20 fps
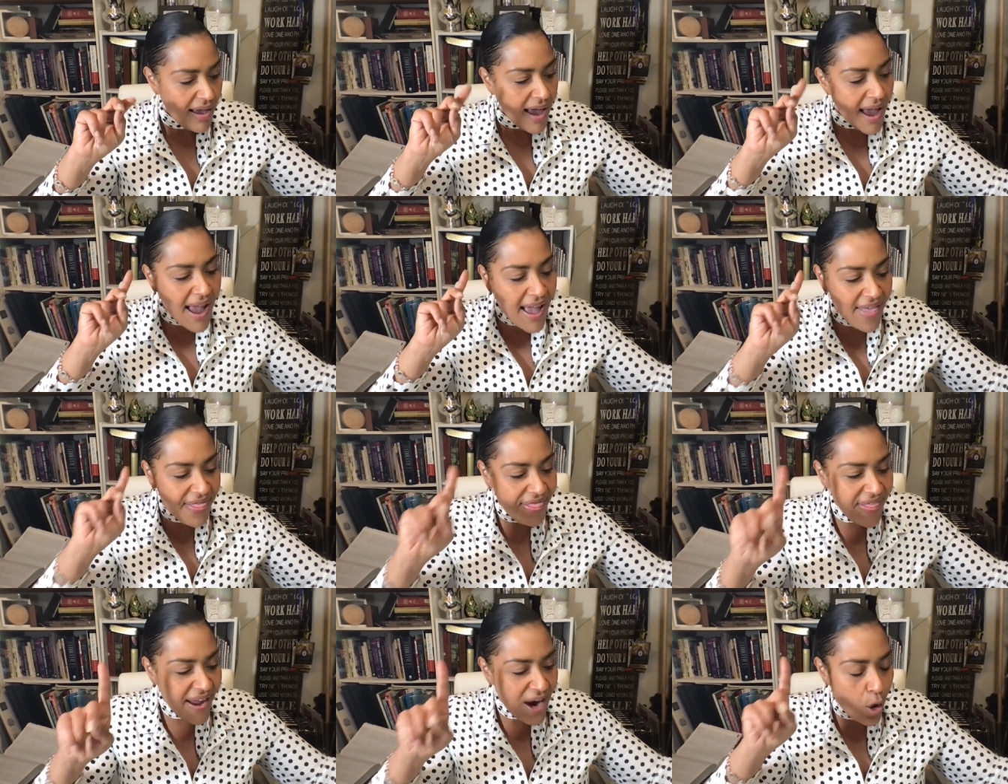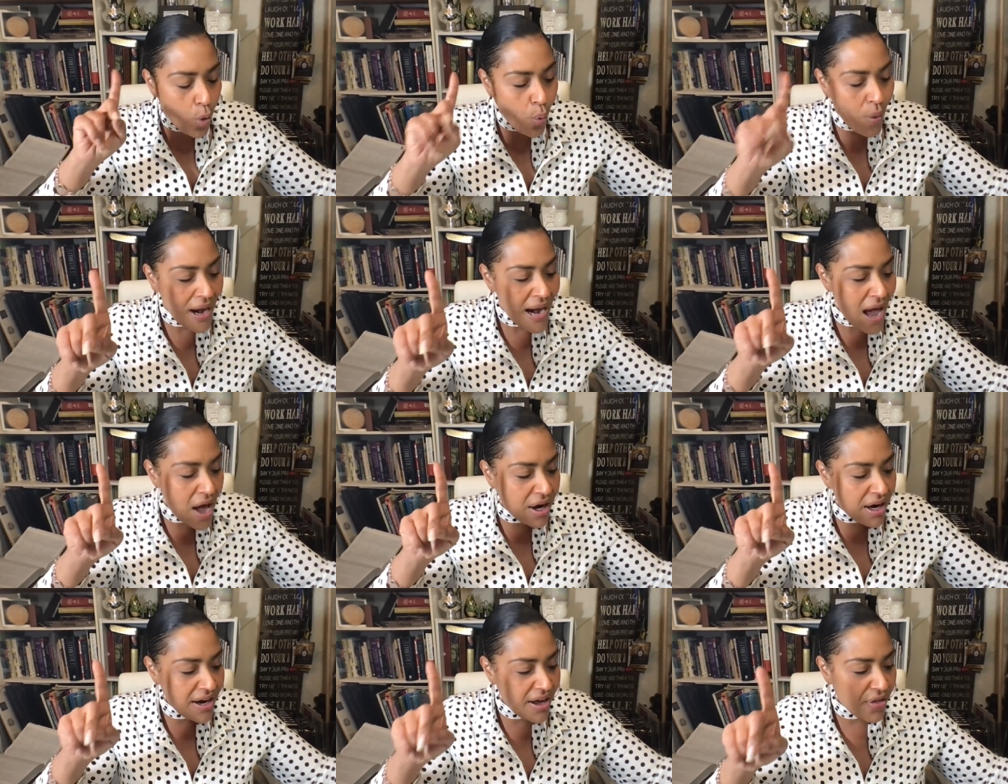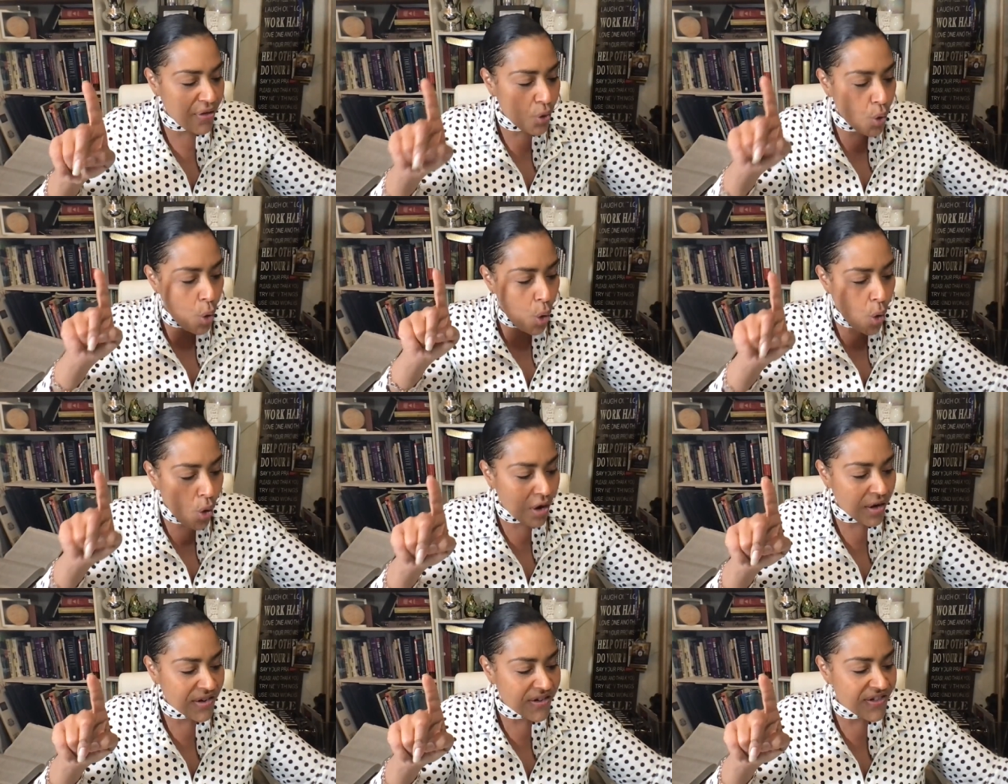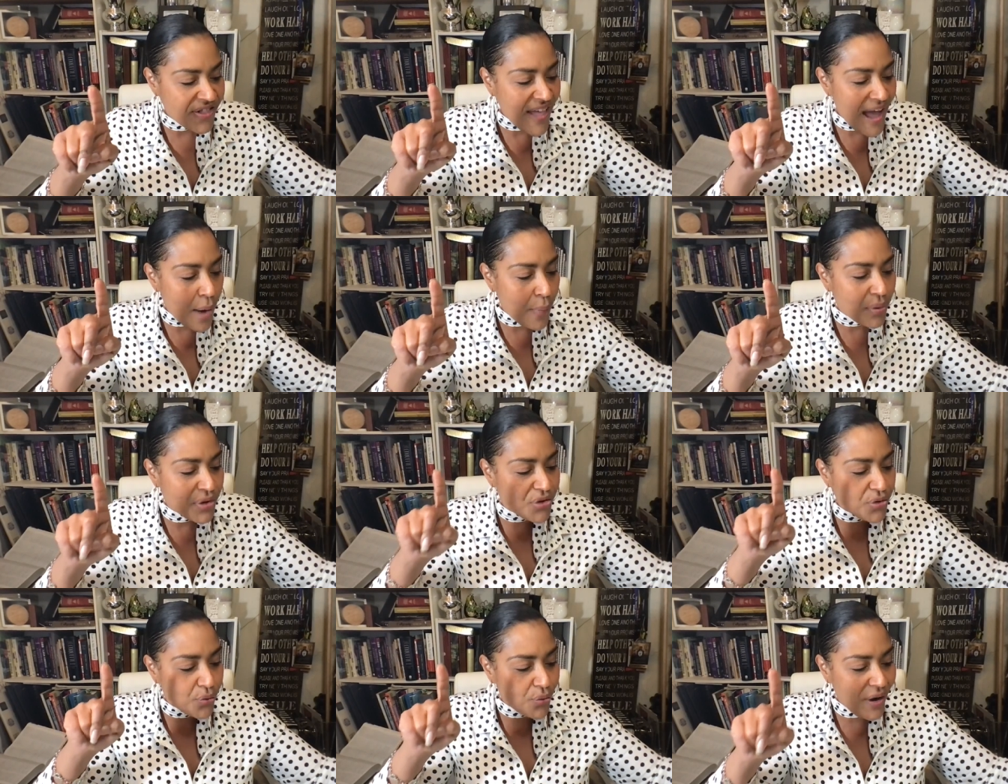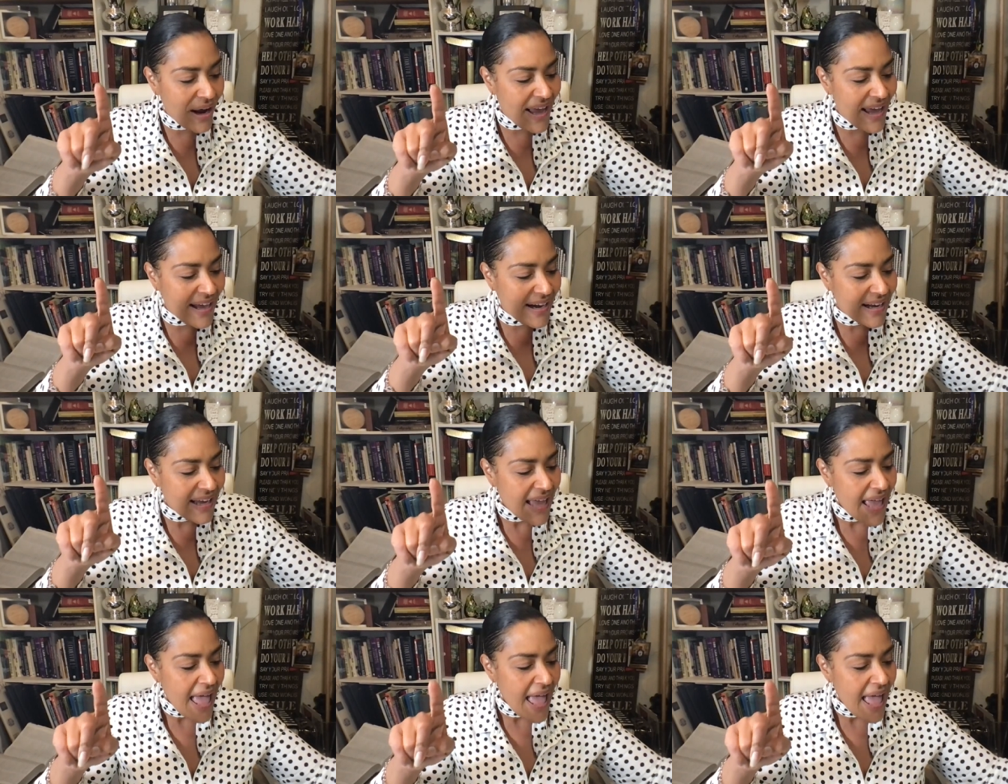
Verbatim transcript: And there went out another horse that was red,